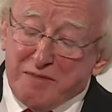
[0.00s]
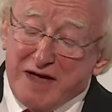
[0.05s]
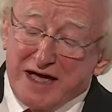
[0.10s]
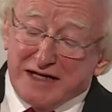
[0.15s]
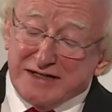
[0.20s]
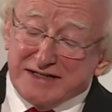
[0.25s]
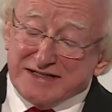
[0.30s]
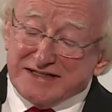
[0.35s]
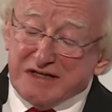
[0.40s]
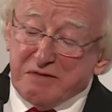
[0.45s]
from
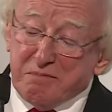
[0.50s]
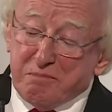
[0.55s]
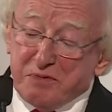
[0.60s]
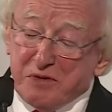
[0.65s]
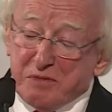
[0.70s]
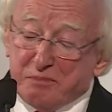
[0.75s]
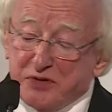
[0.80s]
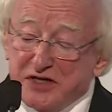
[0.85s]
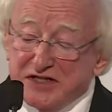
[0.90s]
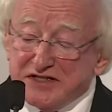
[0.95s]
any
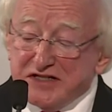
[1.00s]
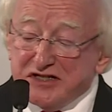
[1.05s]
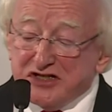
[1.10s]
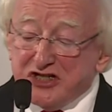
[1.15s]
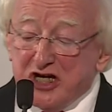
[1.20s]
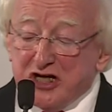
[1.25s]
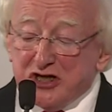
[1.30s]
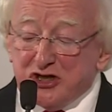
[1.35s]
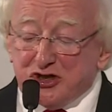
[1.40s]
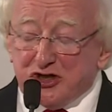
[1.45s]
simple
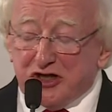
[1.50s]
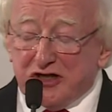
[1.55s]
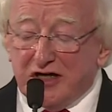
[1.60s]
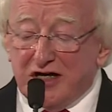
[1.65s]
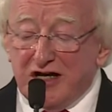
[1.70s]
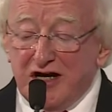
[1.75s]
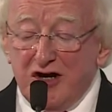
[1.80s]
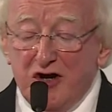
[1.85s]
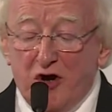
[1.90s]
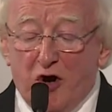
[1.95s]

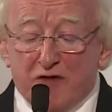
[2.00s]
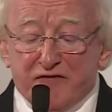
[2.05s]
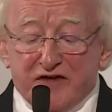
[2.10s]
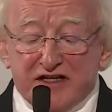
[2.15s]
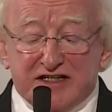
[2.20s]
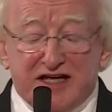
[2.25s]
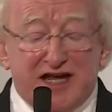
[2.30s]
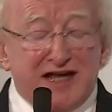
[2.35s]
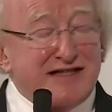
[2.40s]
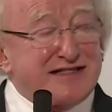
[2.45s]
presentation of
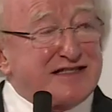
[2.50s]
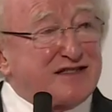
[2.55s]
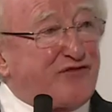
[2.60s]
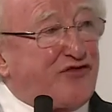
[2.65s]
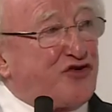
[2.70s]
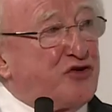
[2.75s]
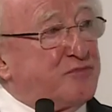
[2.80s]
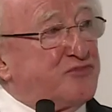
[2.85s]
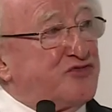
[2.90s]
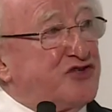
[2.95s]
a case
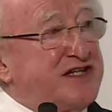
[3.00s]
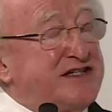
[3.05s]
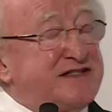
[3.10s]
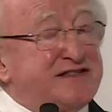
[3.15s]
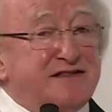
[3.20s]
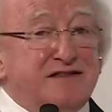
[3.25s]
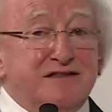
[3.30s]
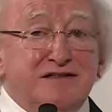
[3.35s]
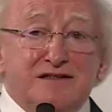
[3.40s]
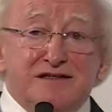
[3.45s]
from
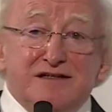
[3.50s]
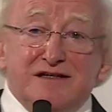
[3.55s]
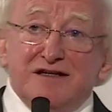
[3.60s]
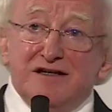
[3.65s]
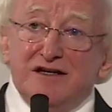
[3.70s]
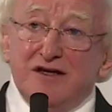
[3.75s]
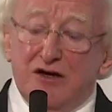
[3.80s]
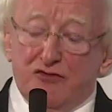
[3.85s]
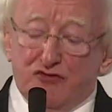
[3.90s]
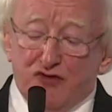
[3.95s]
reason,
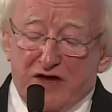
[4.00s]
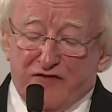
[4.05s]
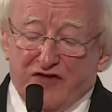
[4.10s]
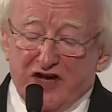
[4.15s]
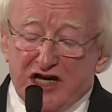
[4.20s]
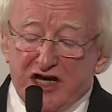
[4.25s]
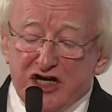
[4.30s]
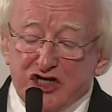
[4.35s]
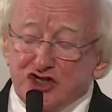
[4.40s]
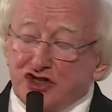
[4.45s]

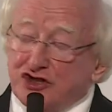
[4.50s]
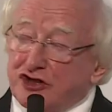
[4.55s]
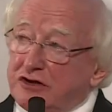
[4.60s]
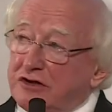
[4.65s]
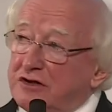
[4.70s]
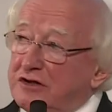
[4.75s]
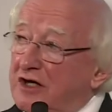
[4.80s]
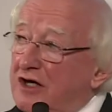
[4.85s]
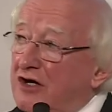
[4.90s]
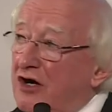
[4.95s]
revelation,
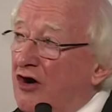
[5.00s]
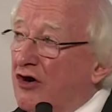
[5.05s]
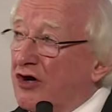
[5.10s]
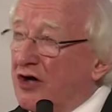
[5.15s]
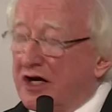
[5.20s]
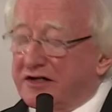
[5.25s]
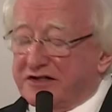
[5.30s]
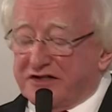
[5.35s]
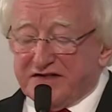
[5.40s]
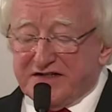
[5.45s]

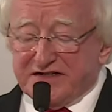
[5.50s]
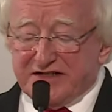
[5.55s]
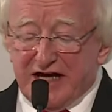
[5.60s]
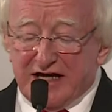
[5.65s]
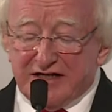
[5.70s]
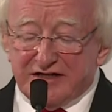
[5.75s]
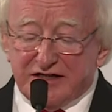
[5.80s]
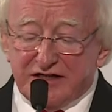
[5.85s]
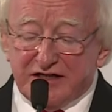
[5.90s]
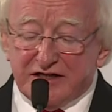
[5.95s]
or
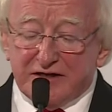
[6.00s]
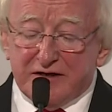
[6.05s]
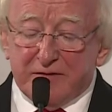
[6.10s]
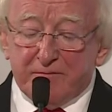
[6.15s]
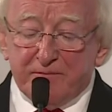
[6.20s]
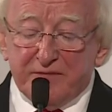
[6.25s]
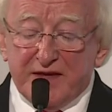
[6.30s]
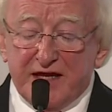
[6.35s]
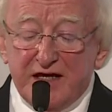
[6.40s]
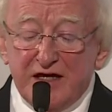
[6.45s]
understanding.
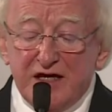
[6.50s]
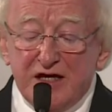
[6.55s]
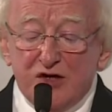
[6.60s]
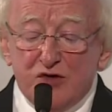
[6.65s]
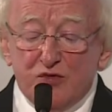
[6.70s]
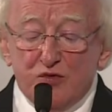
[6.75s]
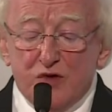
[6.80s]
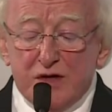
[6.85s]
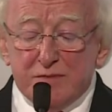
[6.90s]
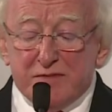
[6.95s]

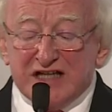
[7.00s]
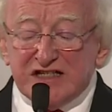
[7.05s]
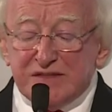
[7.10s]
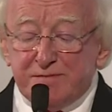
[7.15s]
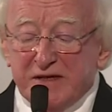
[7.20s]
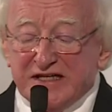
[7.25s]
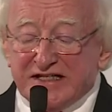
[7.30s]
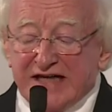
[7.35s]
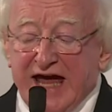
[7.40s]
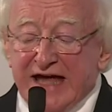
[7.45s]
We
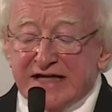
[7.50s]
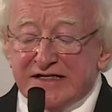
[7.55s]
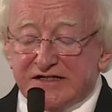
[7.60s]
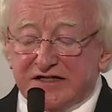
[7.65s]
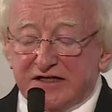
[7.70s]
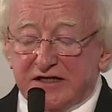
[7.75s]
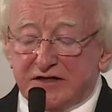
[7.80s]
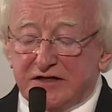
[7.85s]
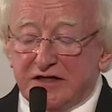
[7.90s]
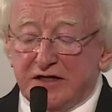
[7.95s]
must be
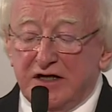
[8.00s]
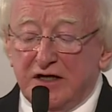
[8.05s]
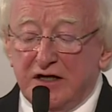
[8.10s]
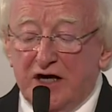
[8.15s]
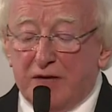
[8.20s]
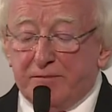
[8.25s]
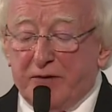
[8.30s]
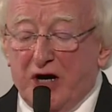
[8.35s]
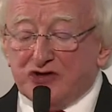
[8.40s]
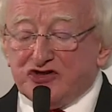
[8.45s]
candid
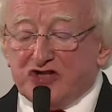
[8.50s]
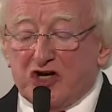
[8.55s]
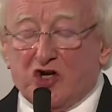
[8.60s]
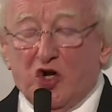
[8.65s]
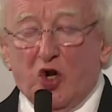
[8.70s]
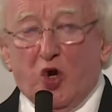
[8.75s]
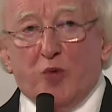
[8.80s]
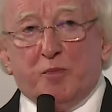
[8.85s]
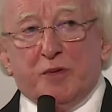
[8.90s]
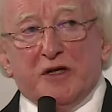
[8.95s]
about the
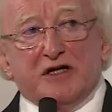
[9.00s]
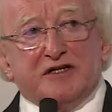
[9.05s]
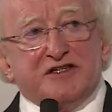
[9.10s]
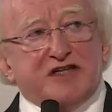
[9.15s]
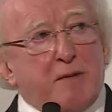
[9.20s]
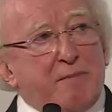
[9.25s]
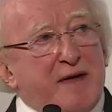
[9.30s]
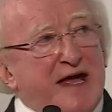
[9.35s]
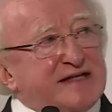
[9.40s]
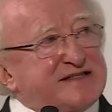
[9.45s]
global
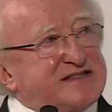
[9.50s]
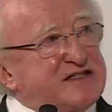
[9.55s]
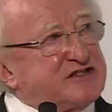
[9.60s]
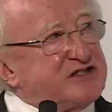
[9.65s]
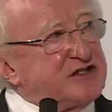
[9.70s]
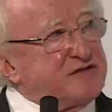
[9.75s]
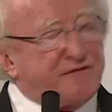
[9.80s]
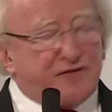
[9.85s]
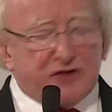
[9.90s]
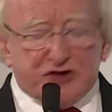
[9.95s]

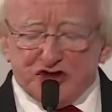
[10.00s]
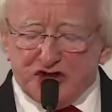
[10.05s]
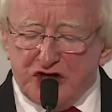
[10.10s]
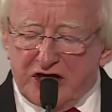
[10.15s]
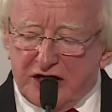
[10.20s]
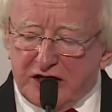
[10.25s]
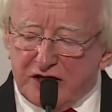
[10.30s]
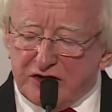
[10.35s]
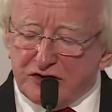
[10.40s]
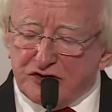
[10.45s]
capacity for
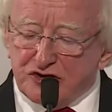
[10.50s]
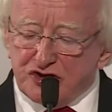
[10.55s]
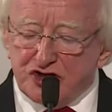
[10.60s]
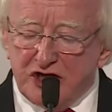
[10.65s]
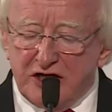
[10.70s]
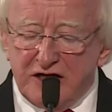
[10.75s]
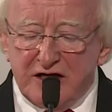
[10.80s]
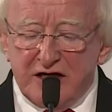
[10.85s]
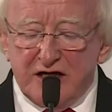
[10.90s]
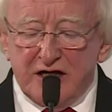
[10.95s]

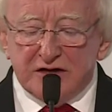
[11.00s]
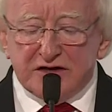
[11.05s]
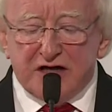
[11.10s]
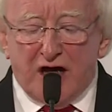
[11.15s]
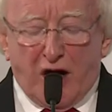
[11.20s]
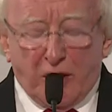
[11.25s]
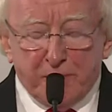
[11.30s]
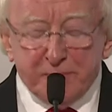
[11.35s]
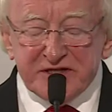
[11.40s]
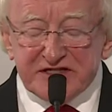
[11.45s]
change,
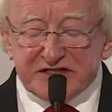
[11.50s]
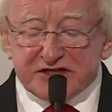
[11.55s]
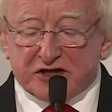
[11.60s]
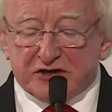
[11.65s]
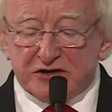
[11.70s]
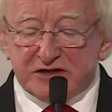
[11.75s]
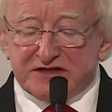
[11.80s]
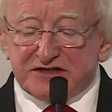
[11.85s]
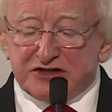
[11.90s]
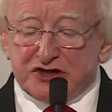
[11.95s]
the
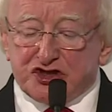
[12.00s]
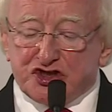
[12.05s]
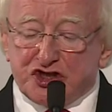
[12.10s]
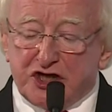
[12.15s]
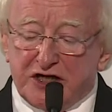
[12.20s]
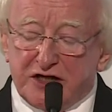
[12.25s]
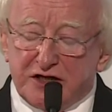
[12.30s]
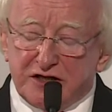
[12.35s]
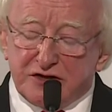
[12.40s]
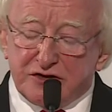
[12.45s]
obstacles to
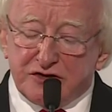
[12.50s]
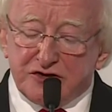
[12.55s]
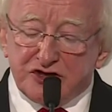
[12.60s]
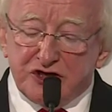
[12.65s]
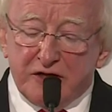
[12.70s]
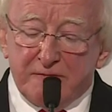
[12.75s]
change,